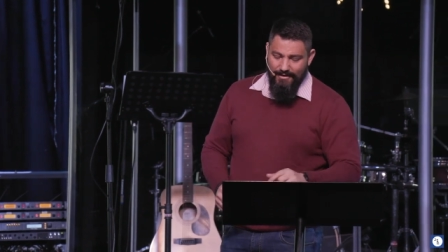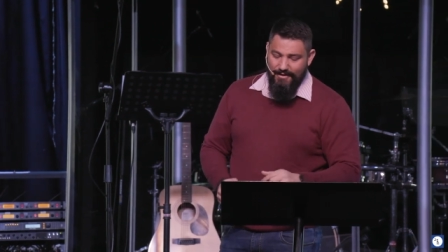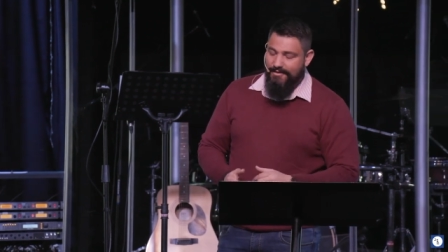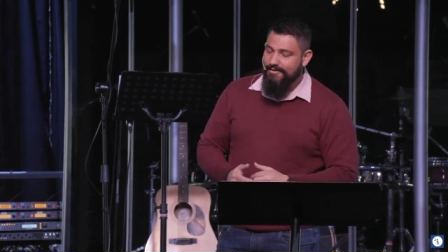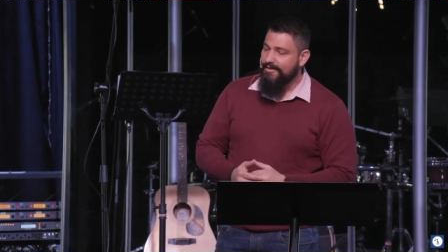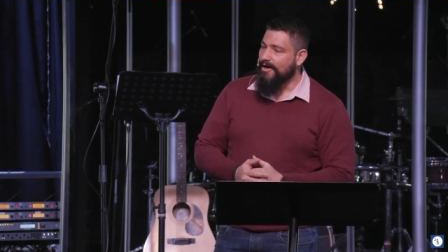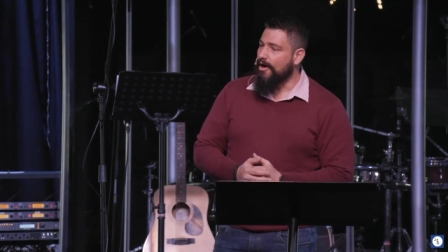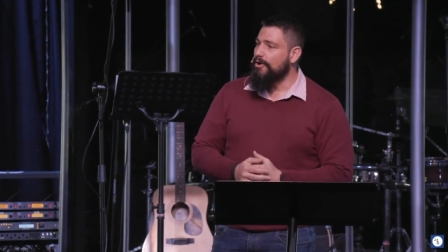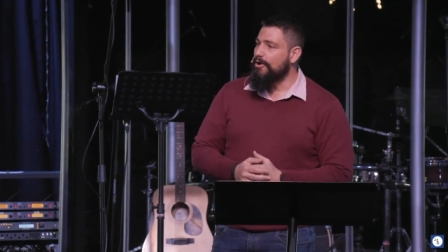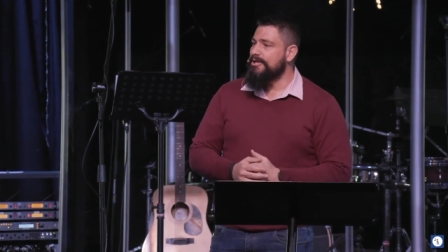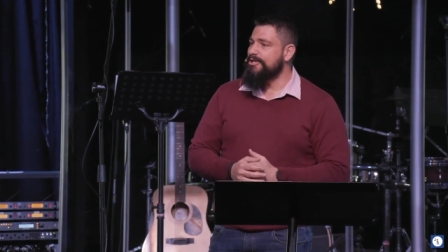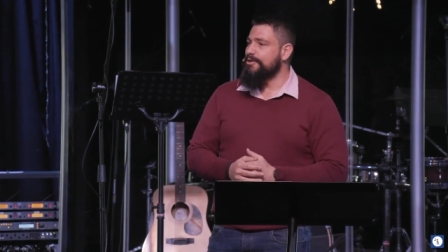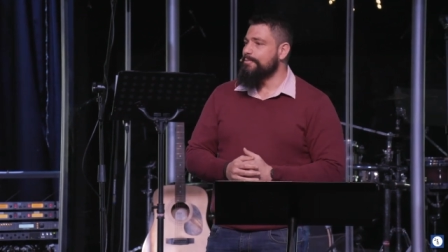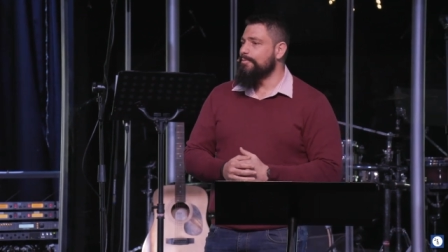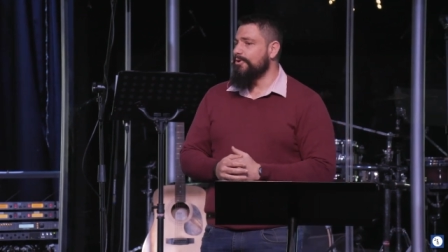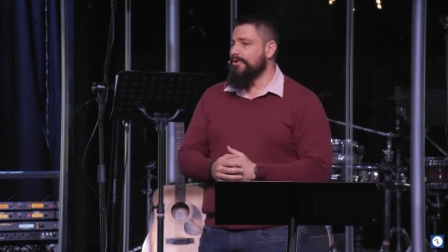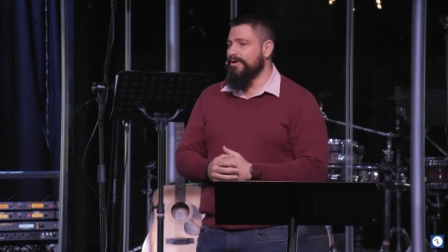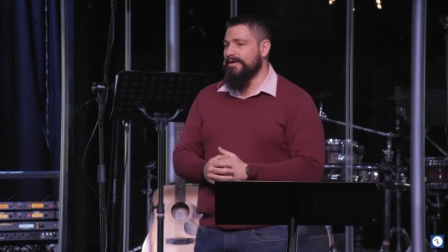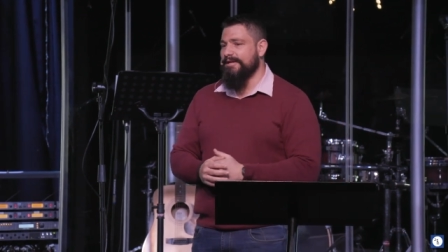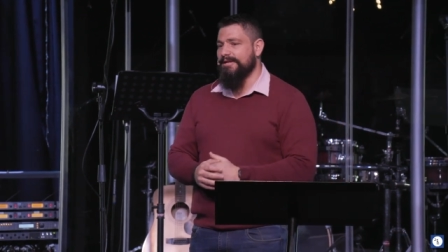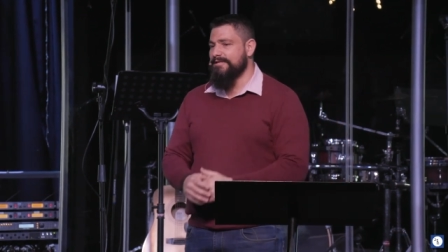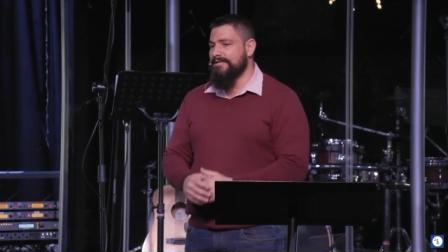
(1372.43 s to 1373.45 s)
the Holy
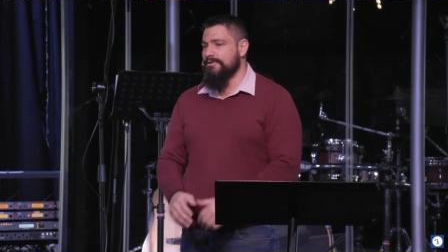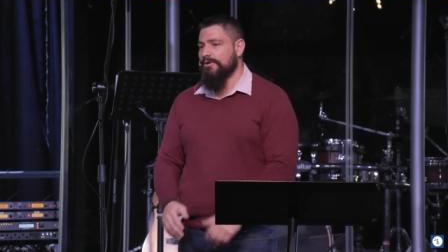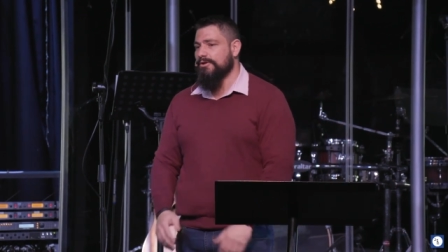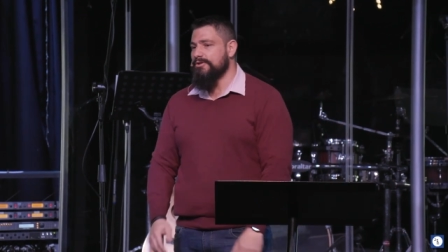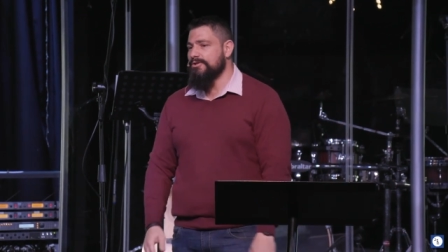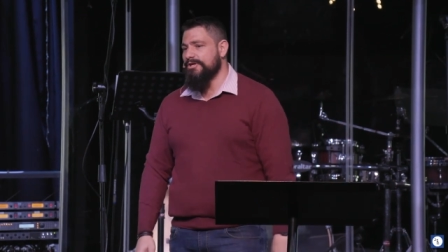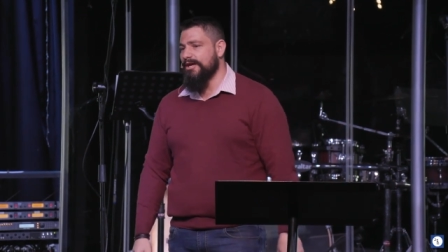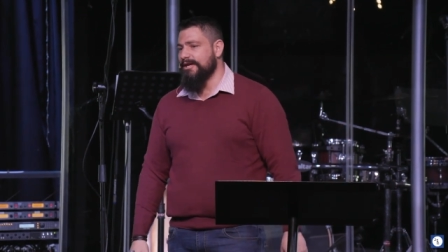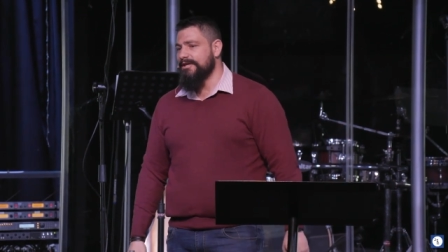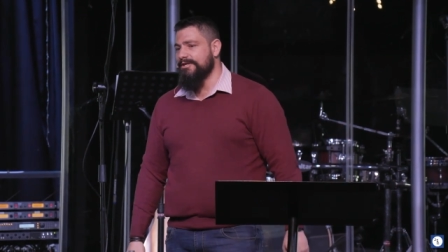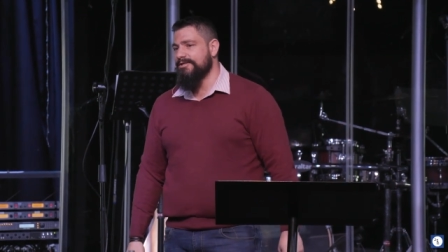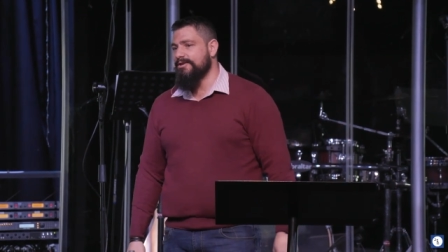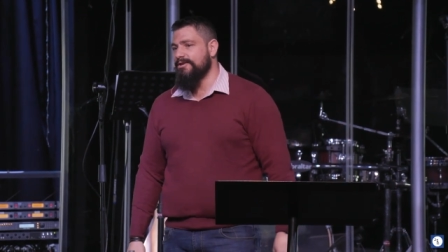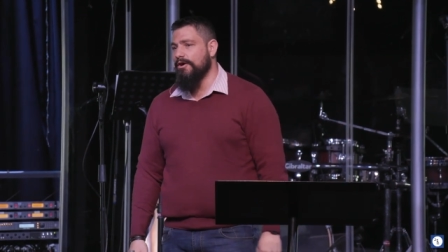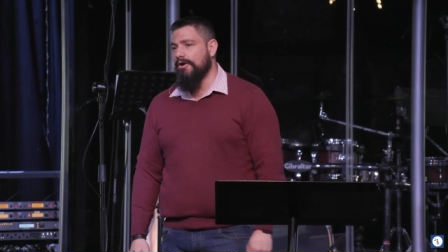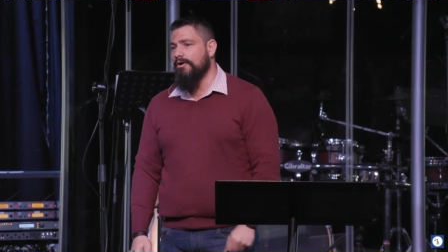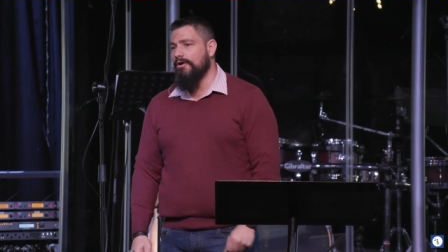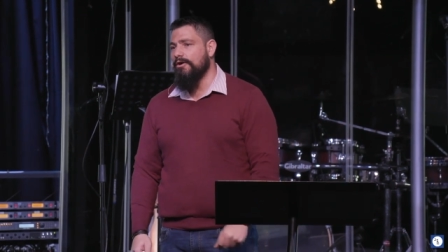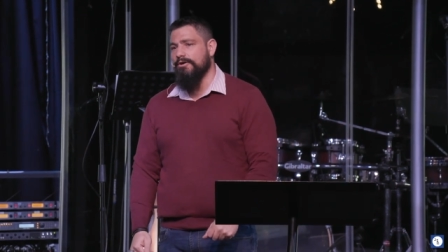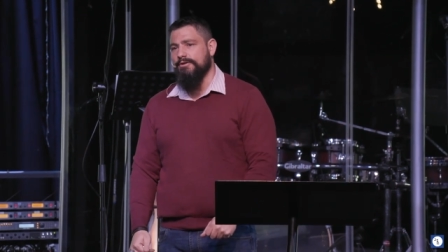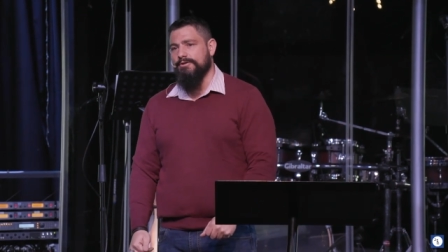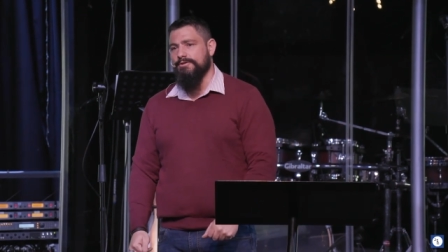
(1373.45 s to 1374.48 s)
Spirit has not changed our
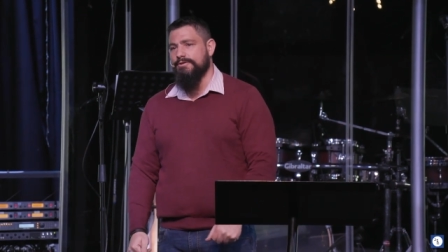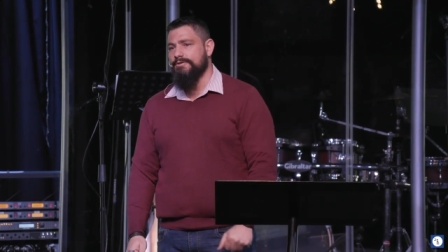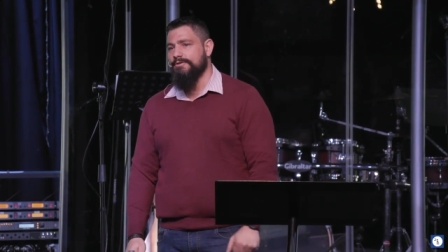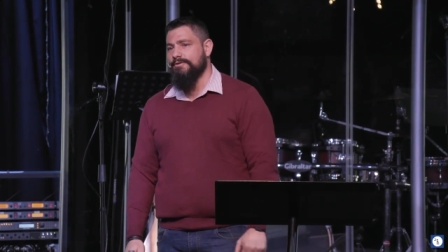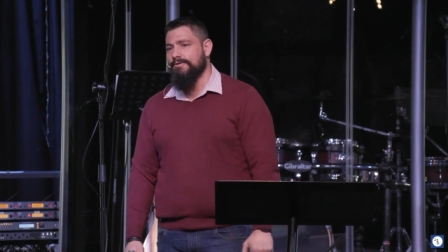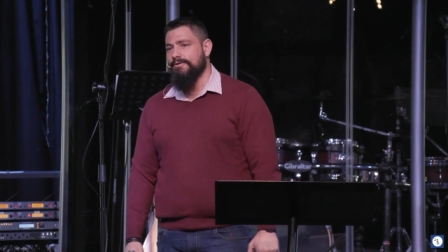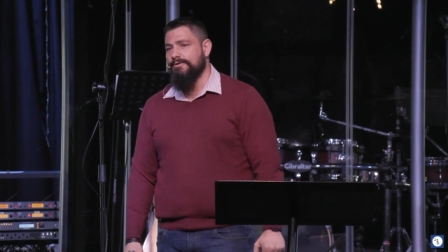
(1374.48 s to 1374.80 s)
hearts.